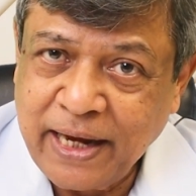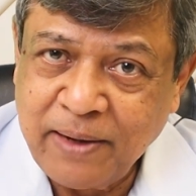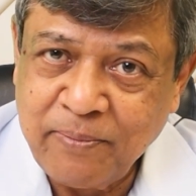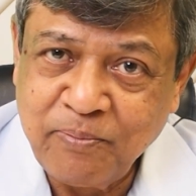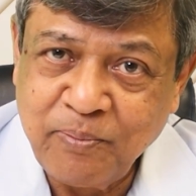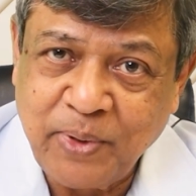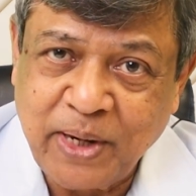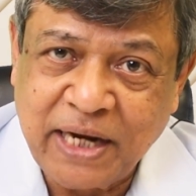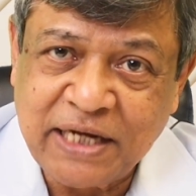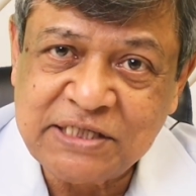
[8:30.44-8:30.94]

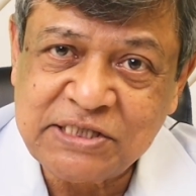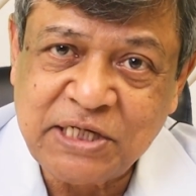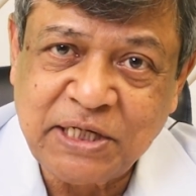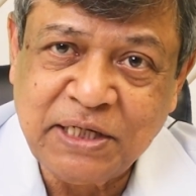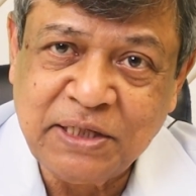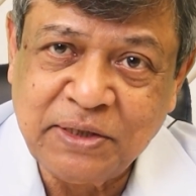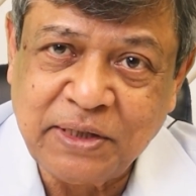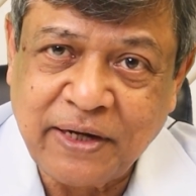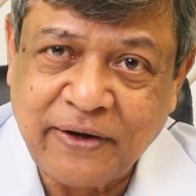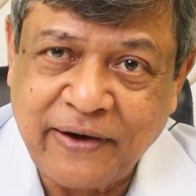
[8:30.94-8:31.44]

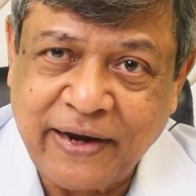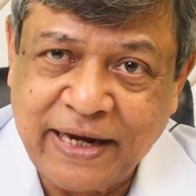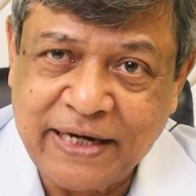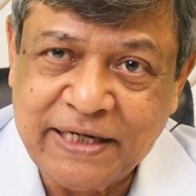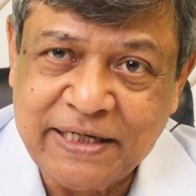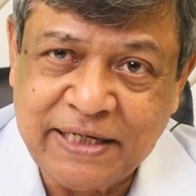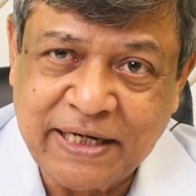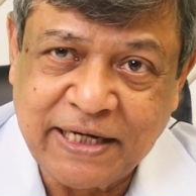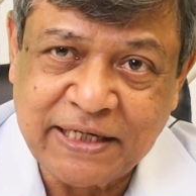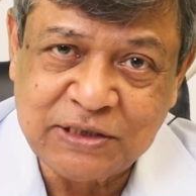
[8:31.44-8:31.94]
Embracing their
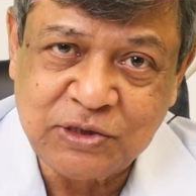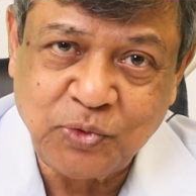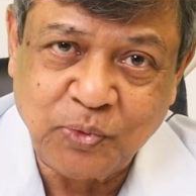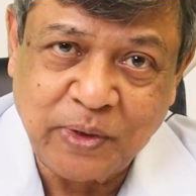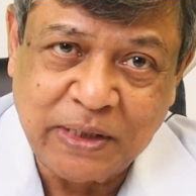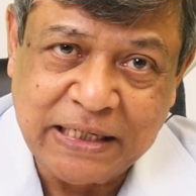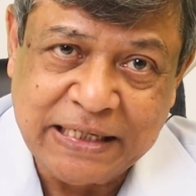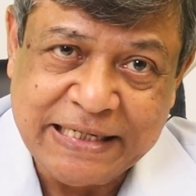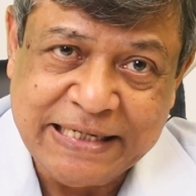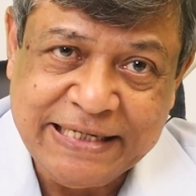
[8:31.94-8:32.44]
heritage
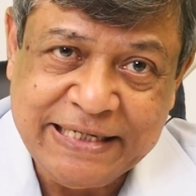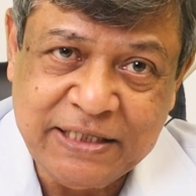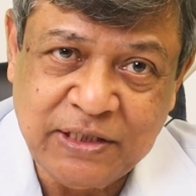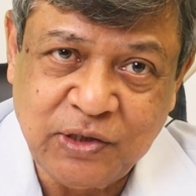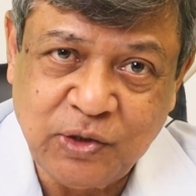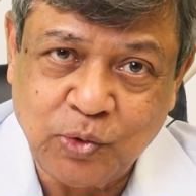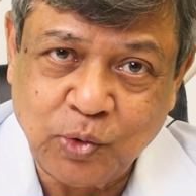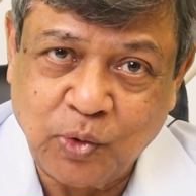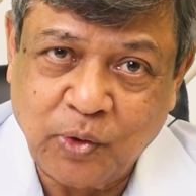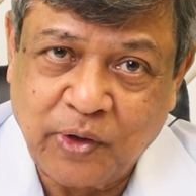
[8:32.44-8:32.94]
will
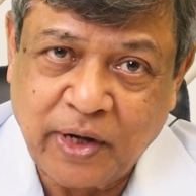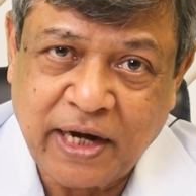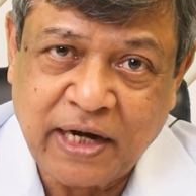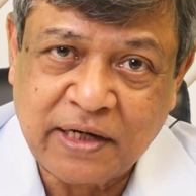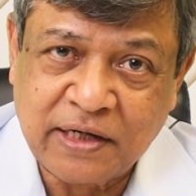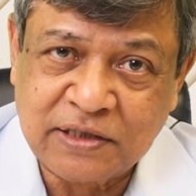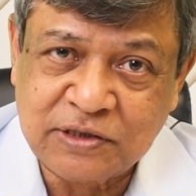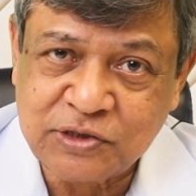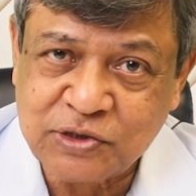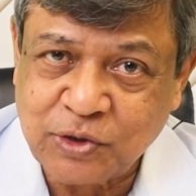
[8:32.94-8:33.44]
lead to
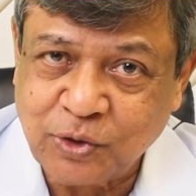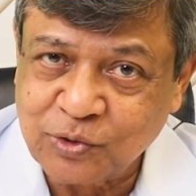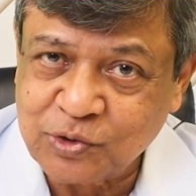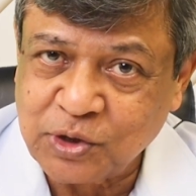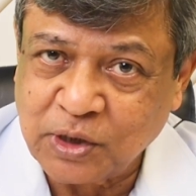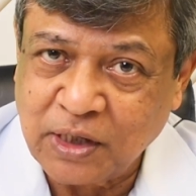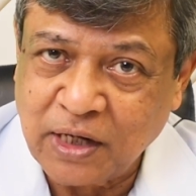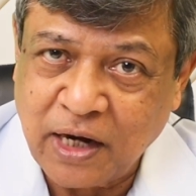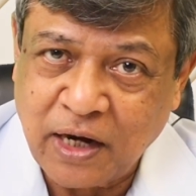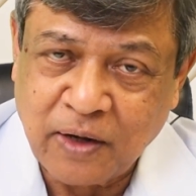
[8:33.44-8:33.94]
greater
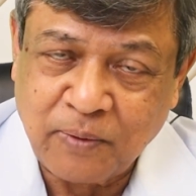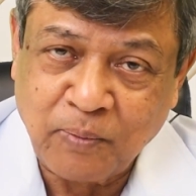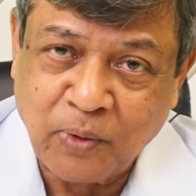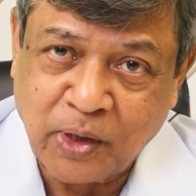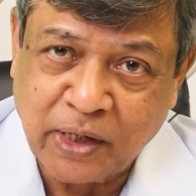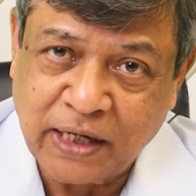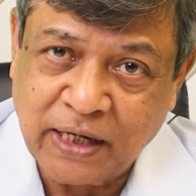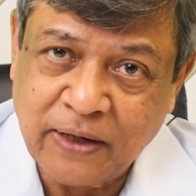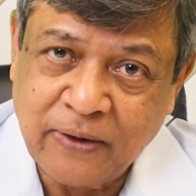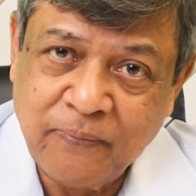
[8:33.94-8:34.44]
social
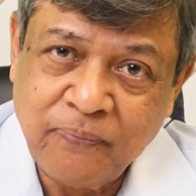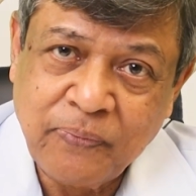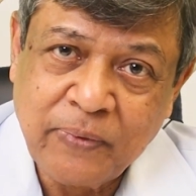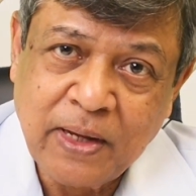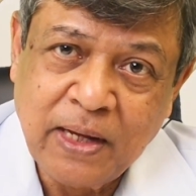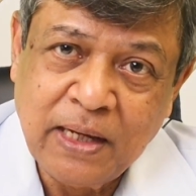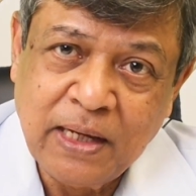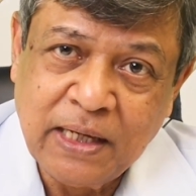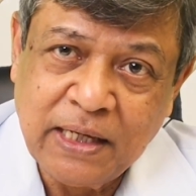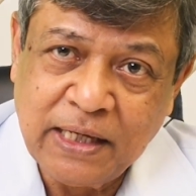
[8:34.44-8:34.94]
harmony,
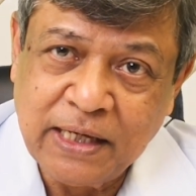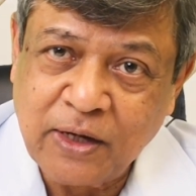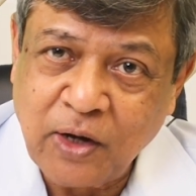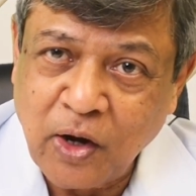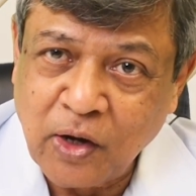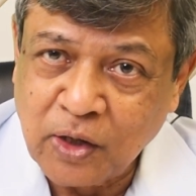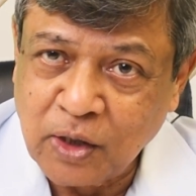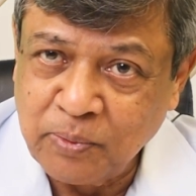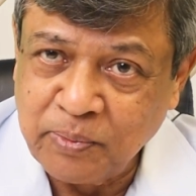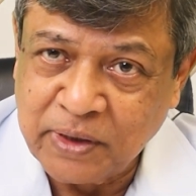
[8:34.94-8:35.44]

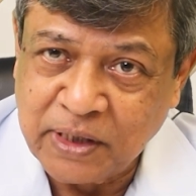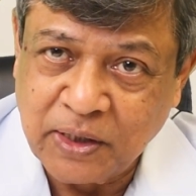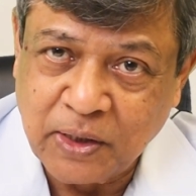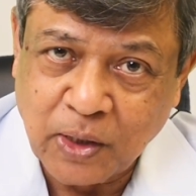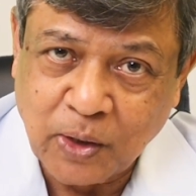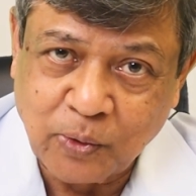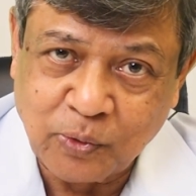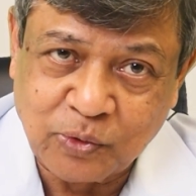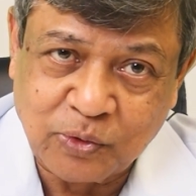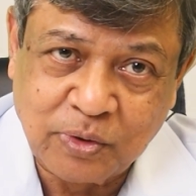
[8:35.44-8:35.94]
economic
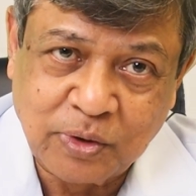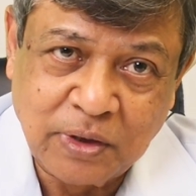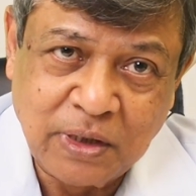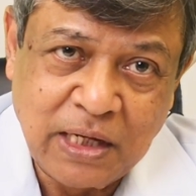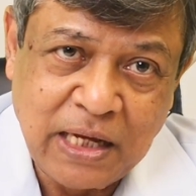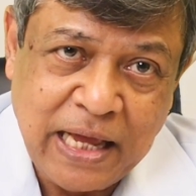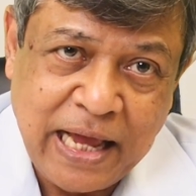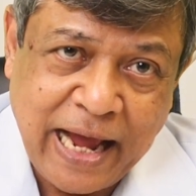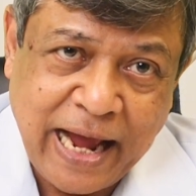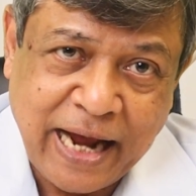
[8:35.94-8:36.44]
growth,
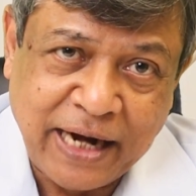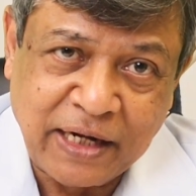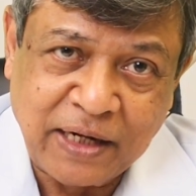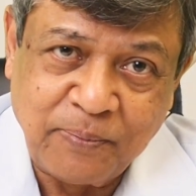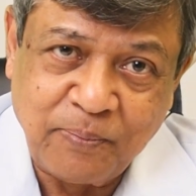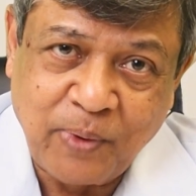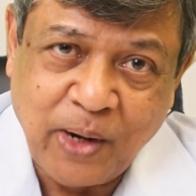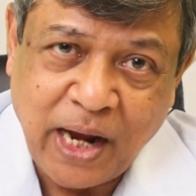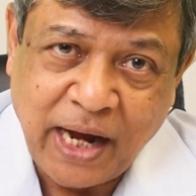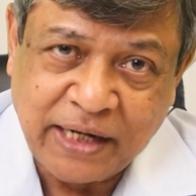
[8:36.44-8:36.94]
and a
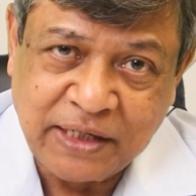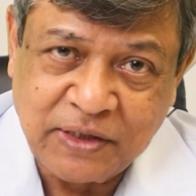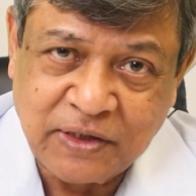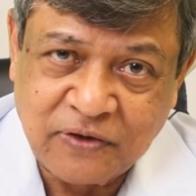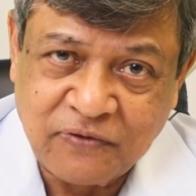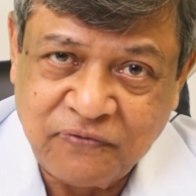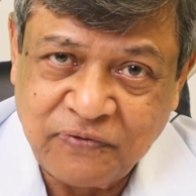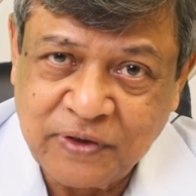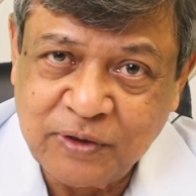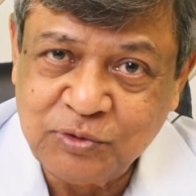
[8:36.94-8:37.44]

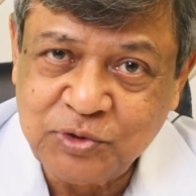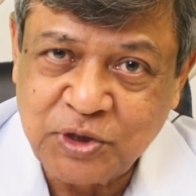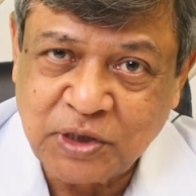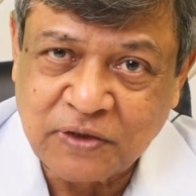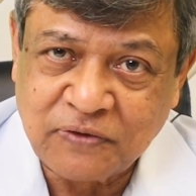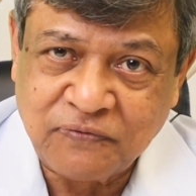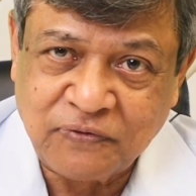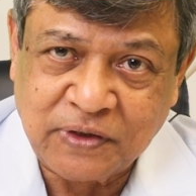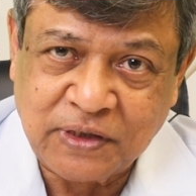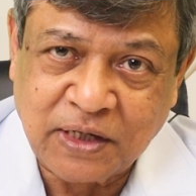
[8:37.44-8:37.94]
brighter
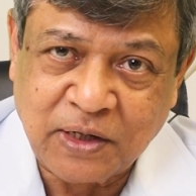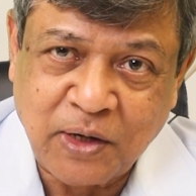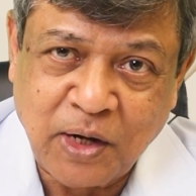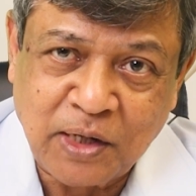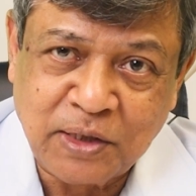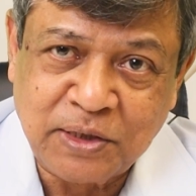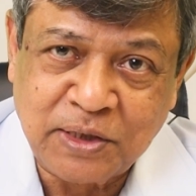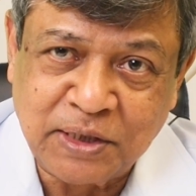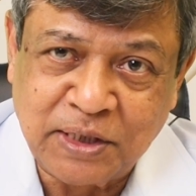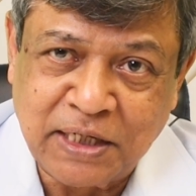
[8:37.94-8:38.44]
future for the
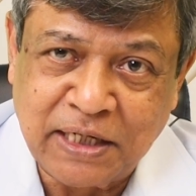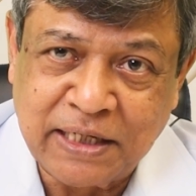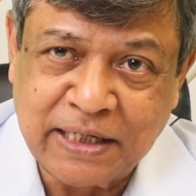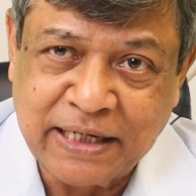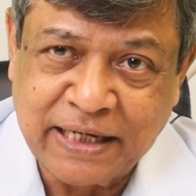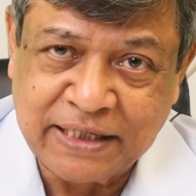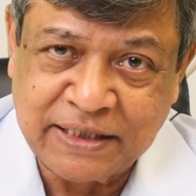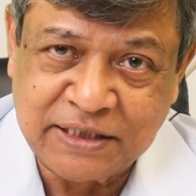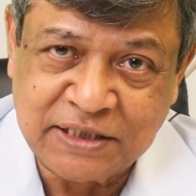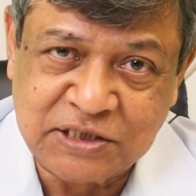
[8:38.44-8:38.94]
continent
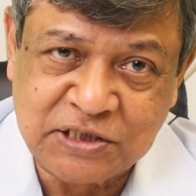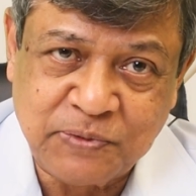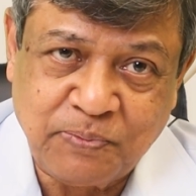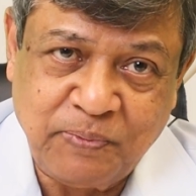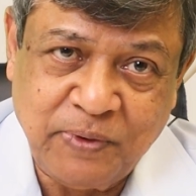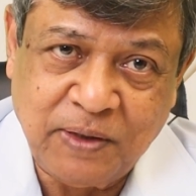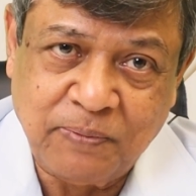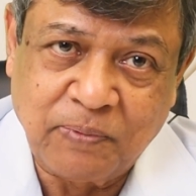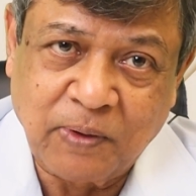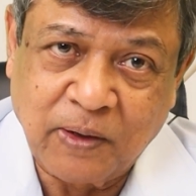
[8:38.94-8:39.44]
and its
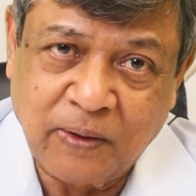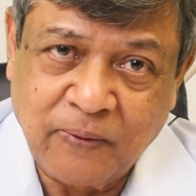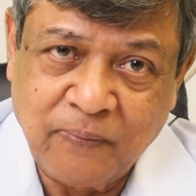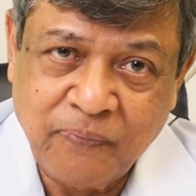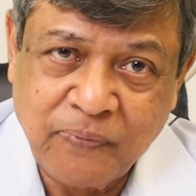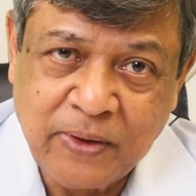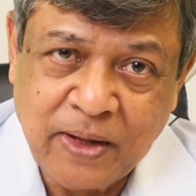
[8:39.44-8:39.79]
people.